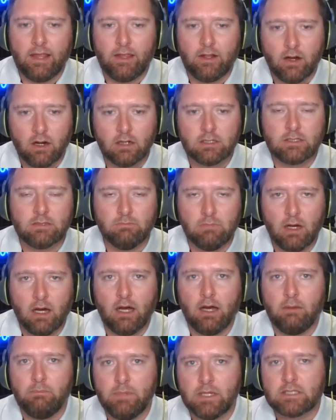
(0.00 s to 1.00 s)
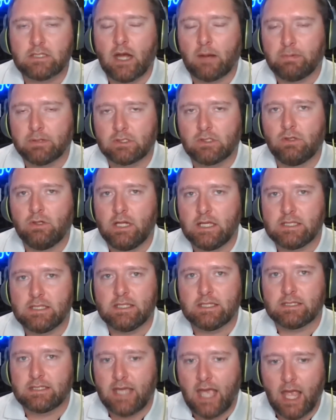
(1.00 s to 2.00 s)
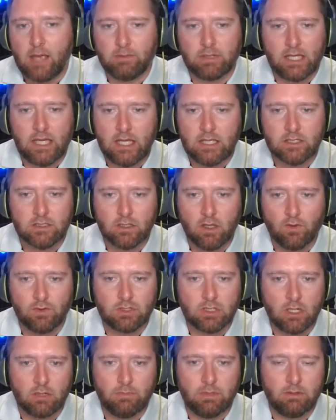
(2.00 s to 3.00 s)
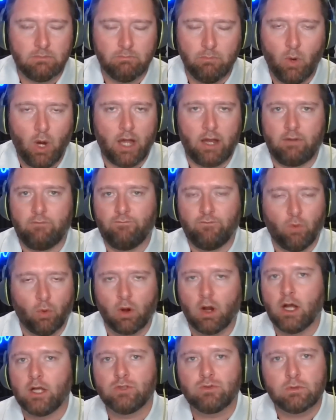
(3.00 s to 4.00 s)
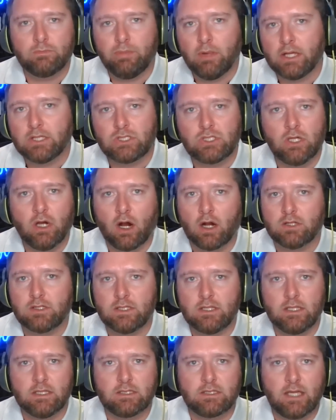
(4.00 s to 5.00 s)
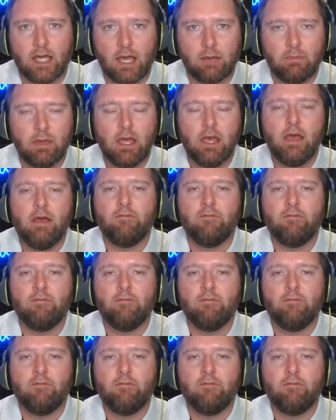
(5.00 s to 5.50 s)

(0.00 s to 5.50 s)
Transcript: there are some missed opportunities in this game, and Keaton Slovis could have been, what, 400-plus yards in this game?